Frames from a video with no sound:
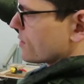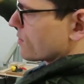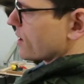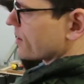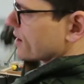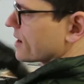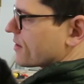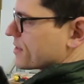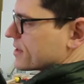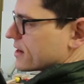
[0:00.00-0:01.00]
route it
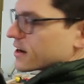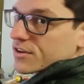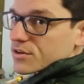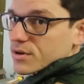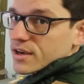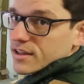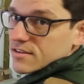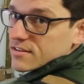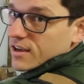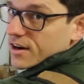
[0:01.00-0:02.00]
out, and then undo it
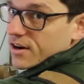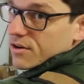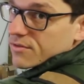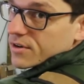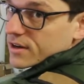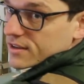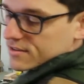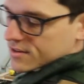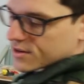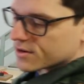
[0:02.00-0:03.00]
and slide it over and
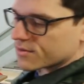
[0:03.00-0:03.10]
continue to